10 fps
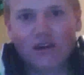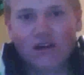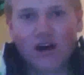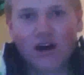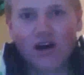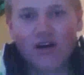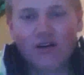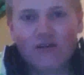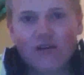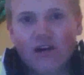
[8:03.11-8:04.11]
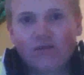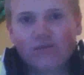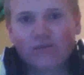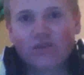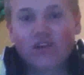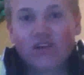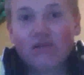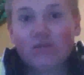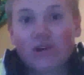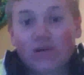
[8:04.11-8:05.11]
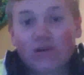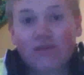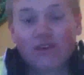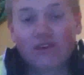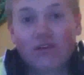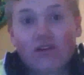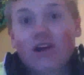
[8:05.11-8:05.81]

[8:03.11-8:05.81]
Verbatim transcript: Uh, I'm pretty good at Modern Warfare two.